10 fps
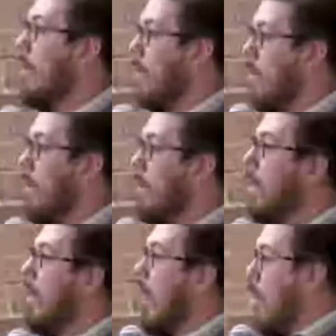or, or
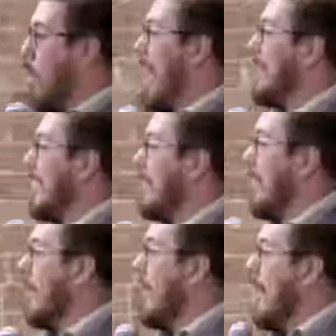a wet
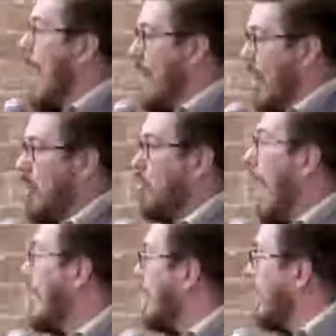season and then a
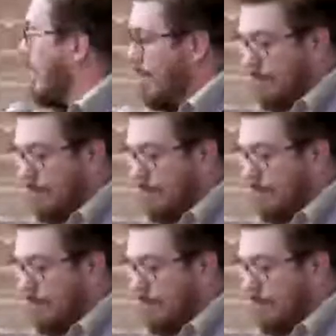dry season.